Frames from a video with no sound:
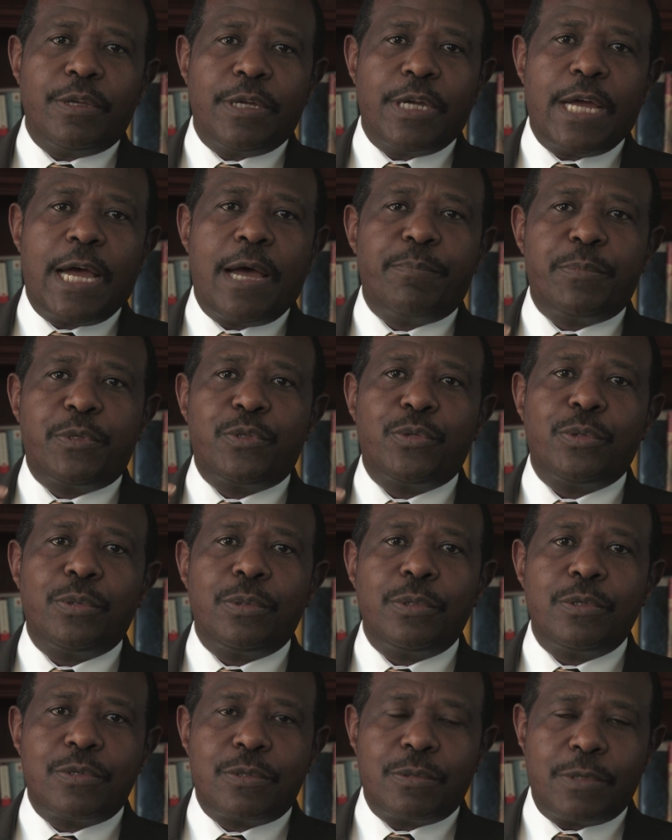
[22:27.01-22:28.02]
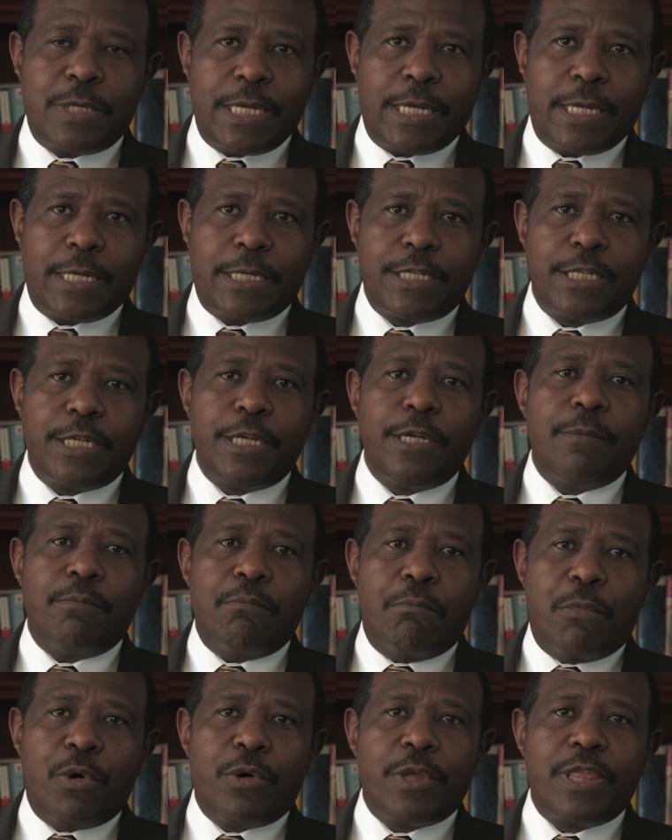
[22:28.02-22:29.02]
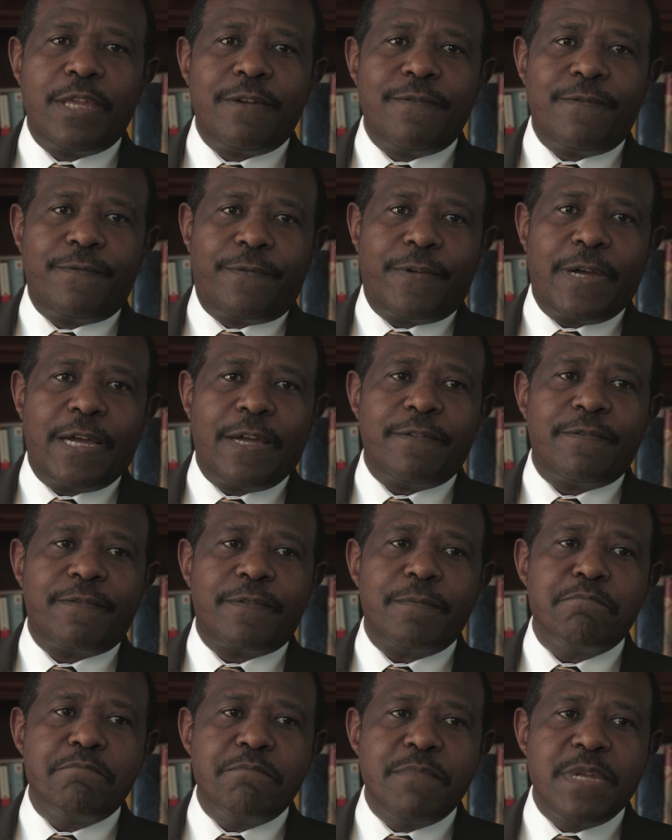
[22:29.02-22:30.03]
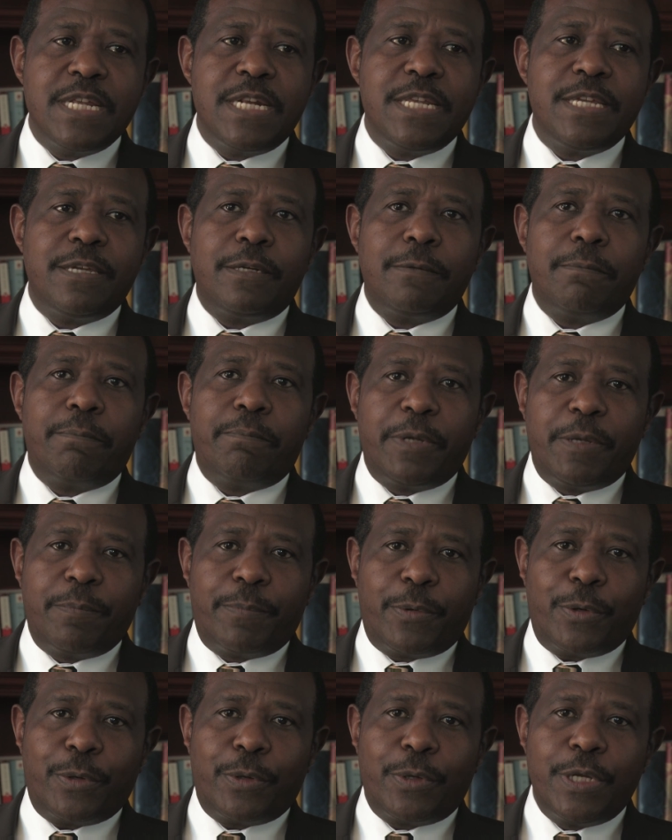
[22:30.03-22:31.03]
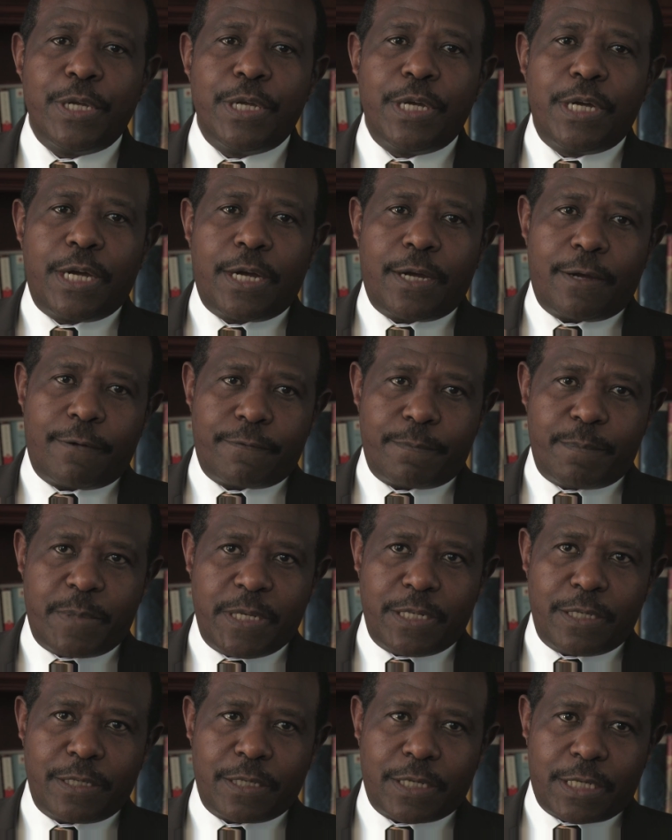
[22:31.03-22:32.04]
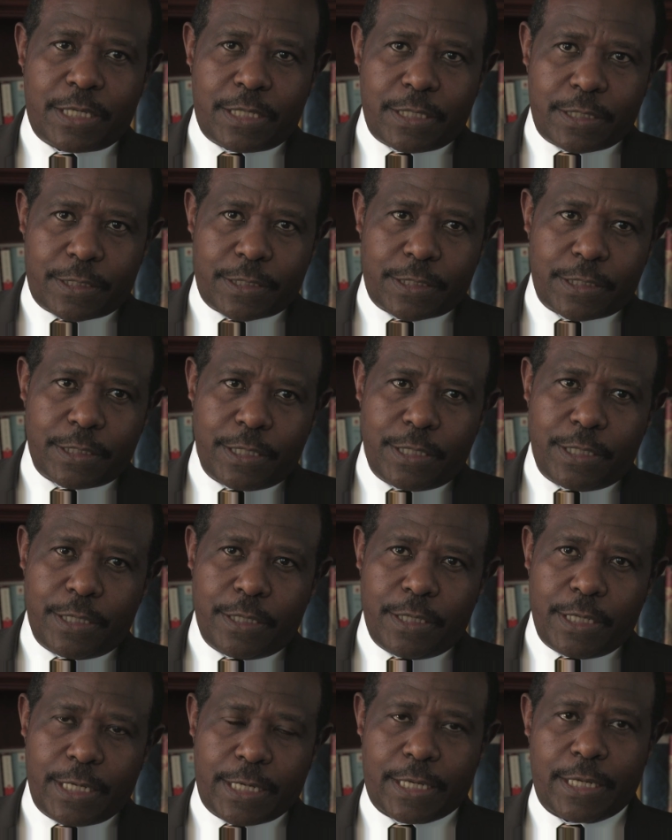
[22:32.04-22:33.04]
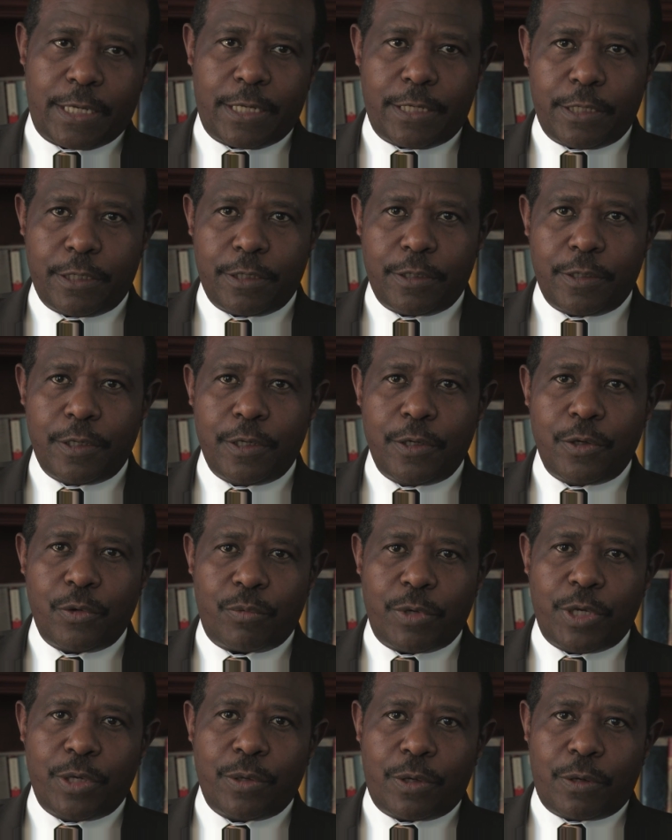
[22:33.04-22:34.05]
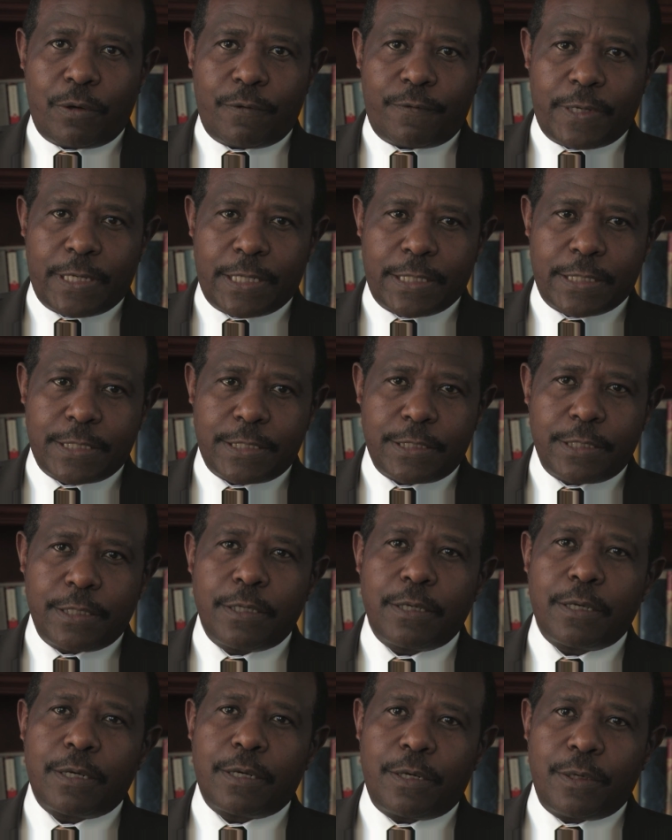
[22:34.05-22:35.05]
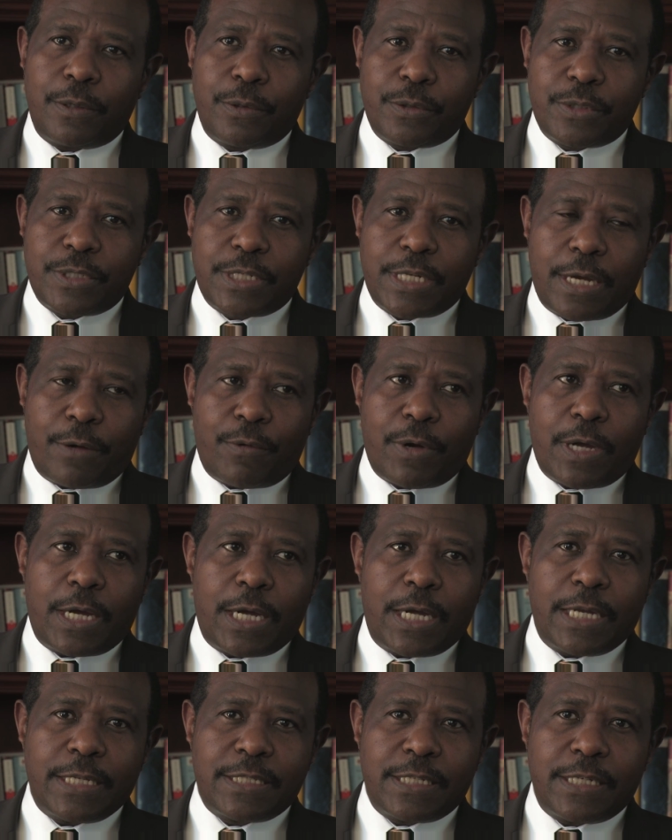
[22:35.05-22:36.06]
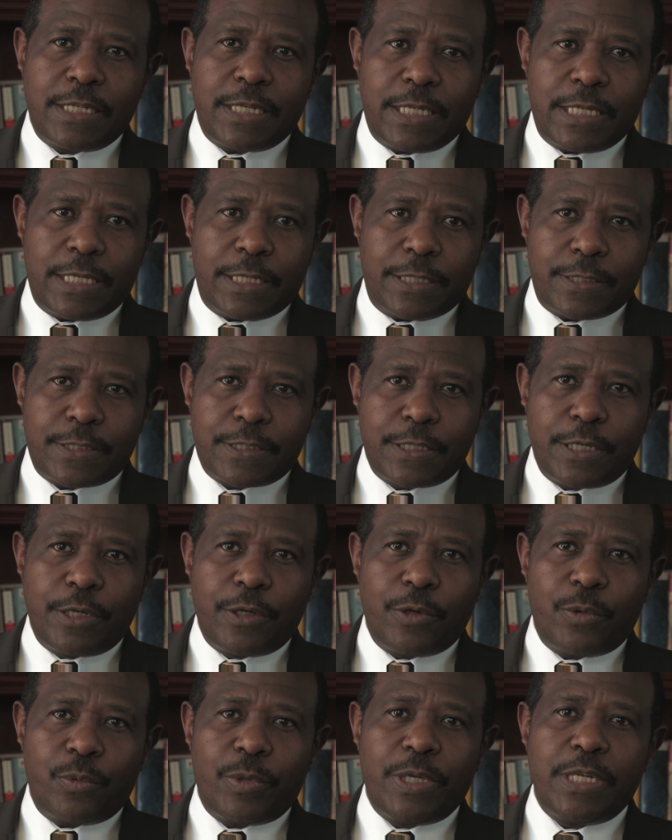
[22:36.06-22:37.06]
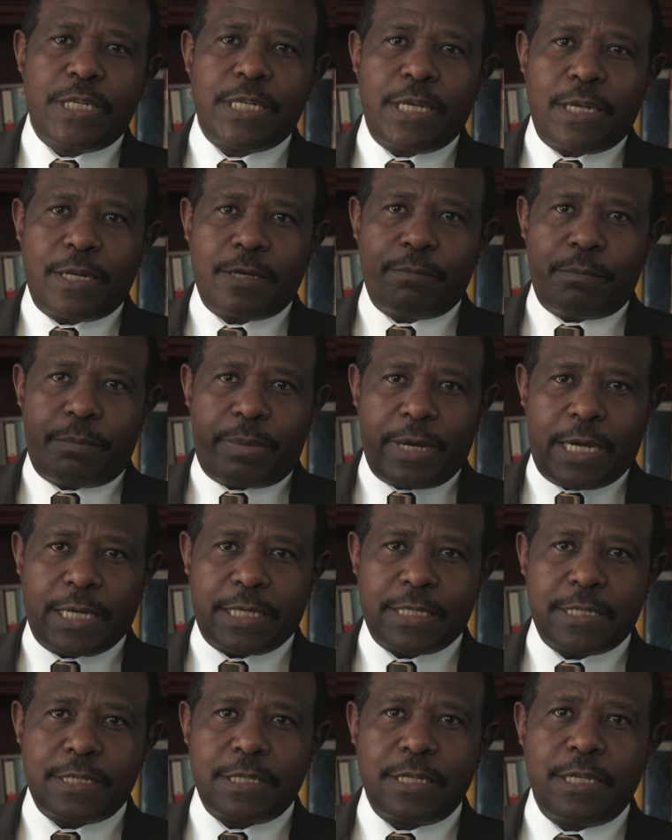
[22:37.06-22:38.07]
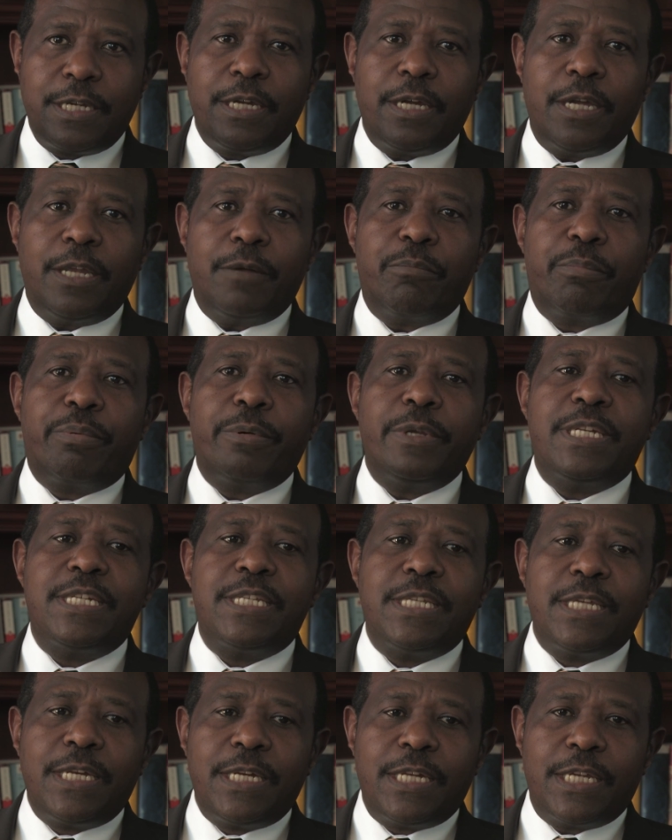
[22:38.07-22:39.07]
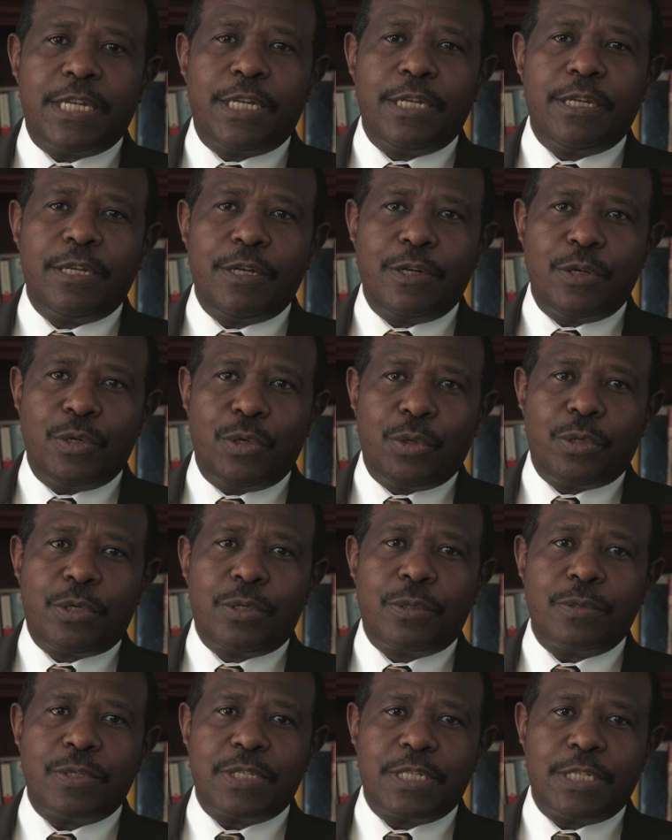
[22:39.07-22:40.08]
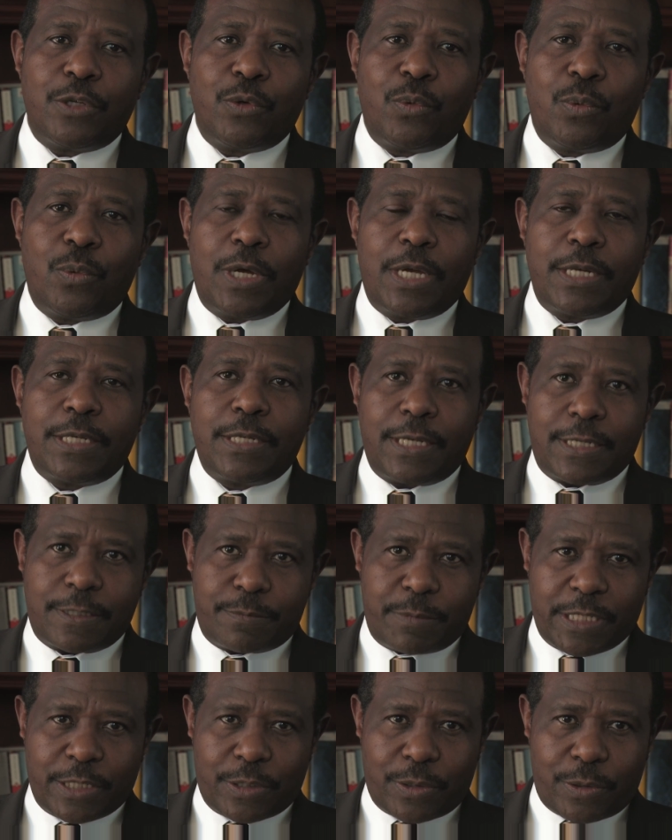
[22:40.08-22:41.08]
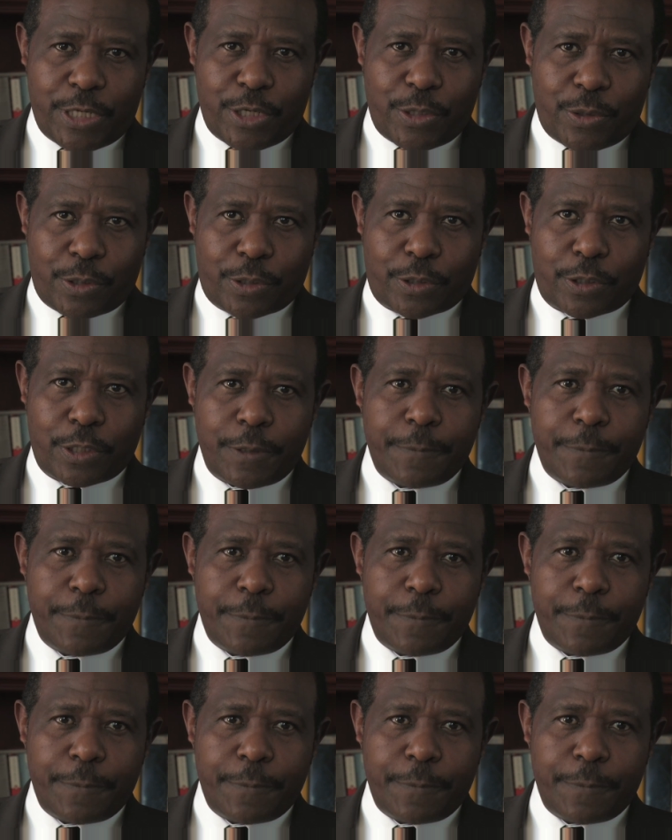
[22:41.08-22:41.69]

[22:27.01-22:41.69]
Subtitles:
up to date, more than 5 million people have been killed. Again, we all of us closed our eyes and ears. We turned backs and pretended not to see what has been going on.